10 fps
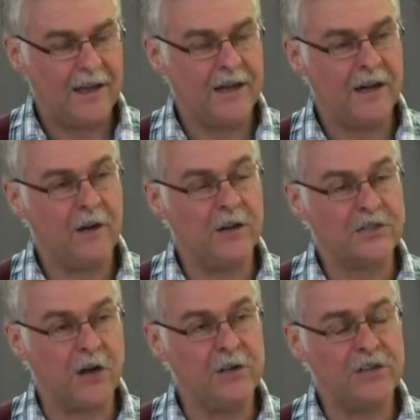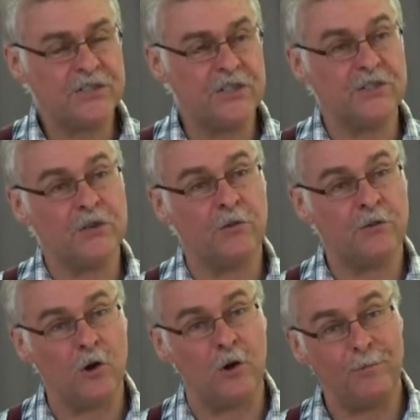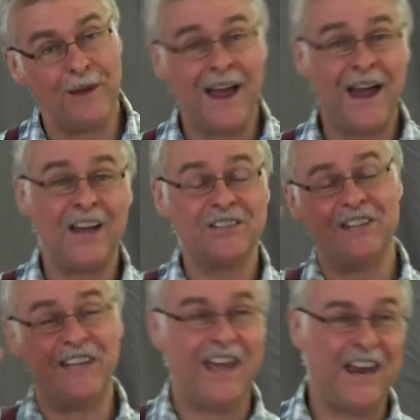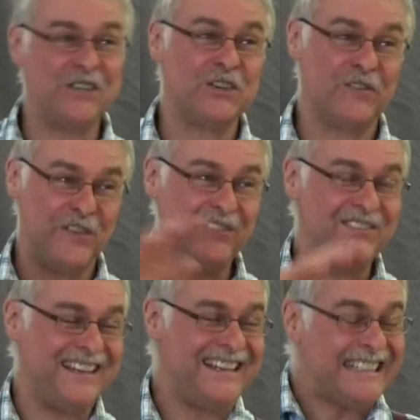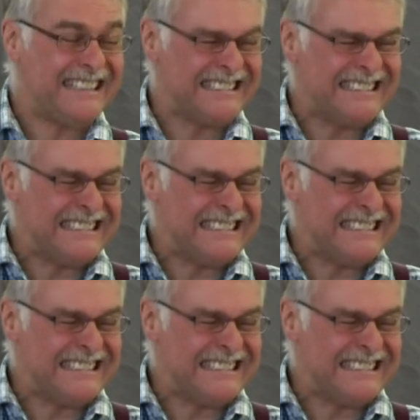You know, it's only since I've got past the age of 50